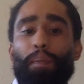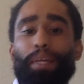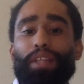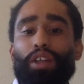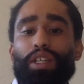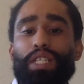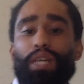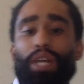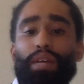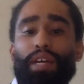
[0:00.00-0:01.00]
But
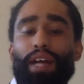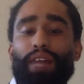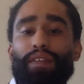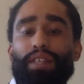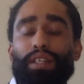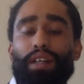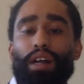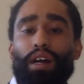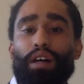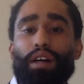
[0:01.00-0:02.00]
lastly, what I want to
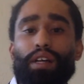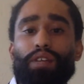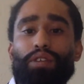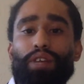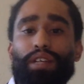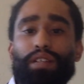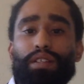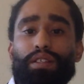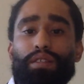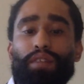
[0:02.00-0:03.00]
cover in today's